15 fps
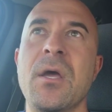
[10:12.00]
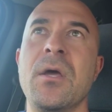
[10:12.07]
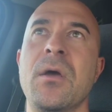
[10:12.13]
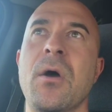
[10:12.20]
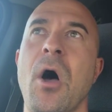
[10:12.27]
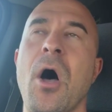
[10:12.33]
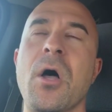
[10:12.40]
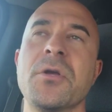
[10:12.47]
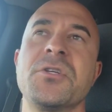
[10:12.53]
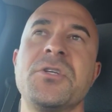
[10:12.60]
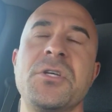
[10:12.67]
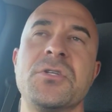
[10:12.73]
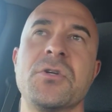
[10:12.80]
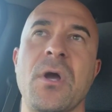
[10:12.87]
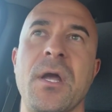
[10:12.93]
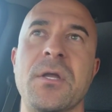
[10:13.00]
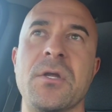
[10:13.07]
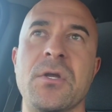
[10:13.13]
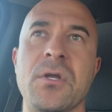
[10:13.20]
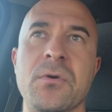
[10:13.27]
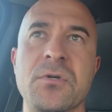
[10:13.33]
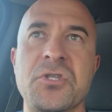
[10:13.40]
all she's trying to
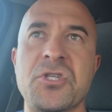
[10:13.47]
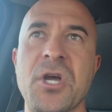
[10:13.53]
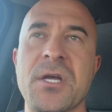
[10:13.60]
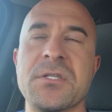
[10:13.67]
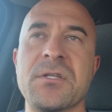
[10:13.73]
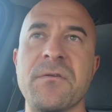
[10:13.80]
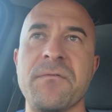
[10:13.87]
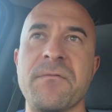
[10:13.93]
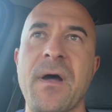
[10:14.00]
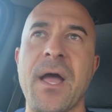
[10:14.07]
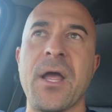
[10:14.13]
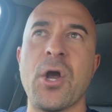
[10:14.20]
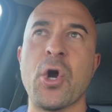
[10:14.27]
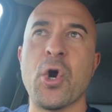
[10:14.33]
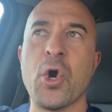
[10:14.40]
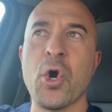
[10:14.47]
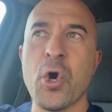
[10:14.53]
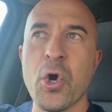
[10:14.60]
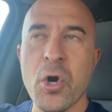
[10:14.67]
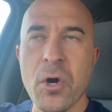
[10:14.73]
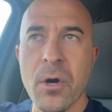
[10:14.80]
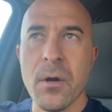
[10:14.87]
do is justify
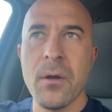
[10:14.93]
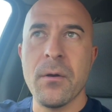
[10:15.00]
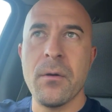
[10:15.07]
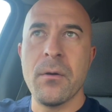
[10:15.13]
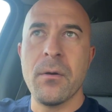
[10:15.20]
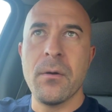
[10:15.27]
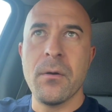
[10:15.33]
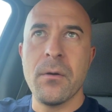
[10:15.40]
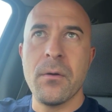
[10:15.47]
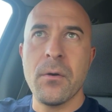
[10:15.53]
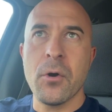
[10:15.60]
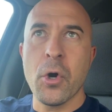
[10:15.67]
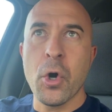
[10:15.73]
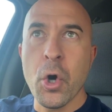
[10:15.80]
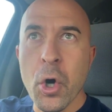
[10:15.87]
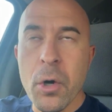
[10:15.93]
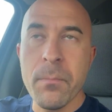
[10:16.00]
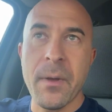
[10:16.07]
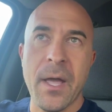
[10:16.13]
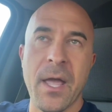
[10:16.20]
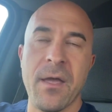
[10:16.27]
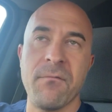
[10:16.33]
her
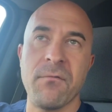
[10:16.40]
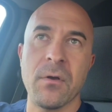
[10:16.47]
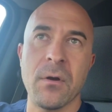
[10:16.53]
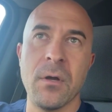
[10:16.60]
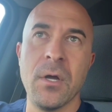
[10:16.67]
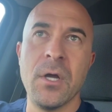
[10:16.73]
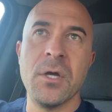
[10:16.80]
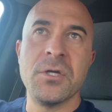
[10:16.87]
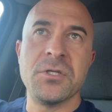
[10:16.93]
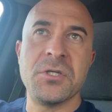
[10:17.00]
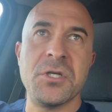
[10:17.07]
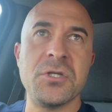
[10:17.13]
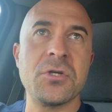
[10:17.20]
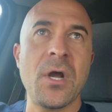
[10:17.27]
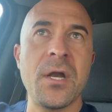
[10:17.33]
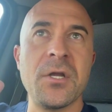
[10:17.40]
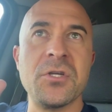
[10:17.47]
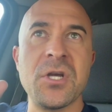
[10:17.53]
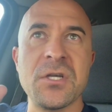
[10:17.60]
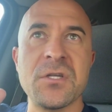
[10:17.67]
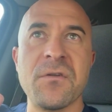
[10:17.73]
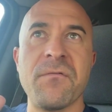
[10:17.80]
behavior. She's trying to
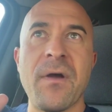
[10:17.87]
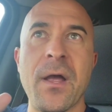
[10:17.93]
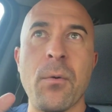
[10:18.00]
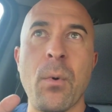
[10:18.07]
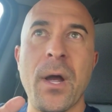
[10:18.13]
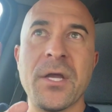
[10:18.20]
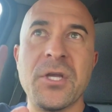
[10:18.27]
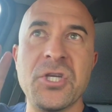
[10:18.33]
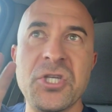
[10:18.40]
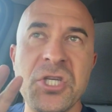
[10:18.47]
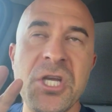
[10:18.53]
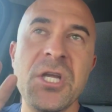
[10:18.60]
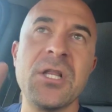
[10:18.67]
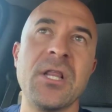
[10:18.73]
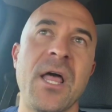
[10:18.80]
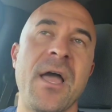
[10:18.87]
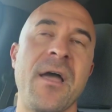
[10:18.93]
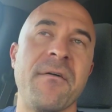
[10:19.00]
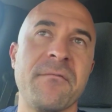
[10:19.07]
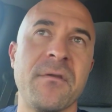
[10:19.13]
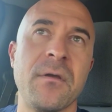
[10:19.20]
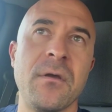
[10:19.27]
justify why she
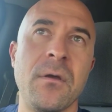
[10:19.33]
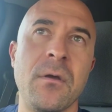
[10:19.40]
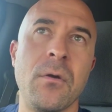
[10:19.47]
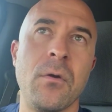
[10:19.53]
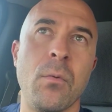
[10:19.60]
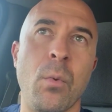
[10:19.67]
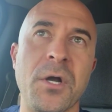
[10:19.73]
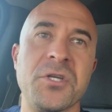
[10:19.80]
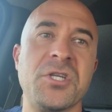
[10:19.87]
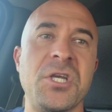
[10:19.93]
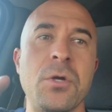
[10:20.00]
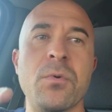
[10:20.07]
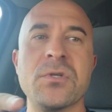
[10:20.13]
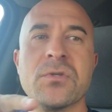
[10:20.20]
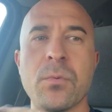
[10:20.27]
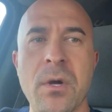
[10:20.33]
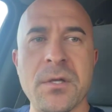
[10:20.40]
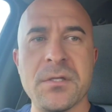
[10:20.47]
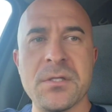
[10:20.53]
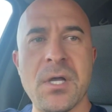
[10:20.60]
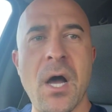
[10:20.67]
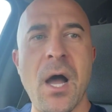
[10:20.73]
left what she was
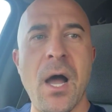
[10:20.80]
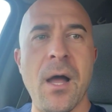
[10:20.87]
once taught.